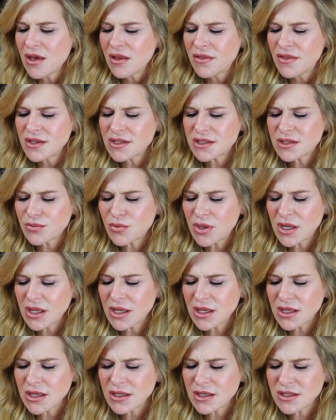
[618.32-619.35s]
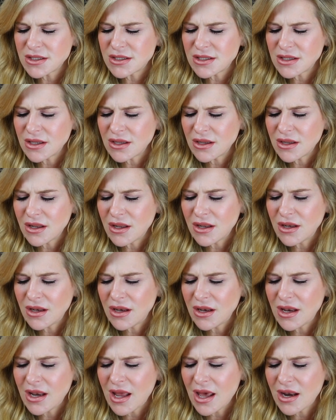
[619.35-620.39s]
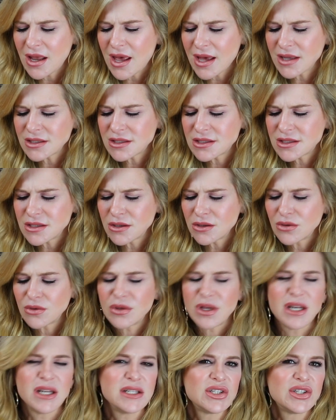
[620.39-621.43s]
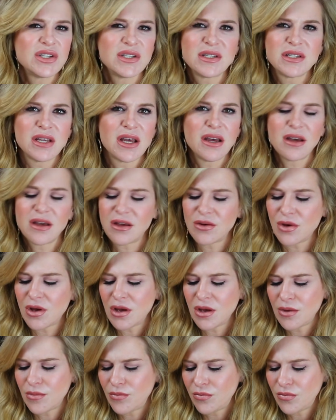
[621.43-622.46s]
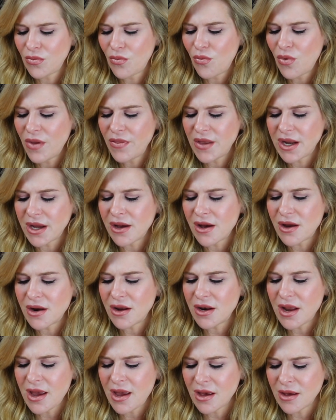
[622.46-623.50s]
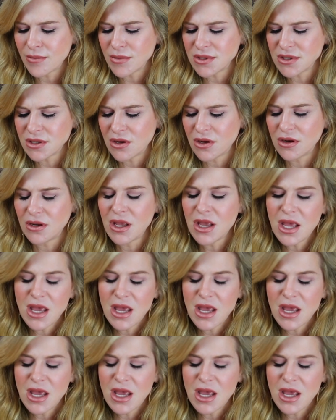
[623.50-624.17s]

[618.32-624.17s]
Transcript: This one is Nanatsu, and it's just a one that I got on Amazon.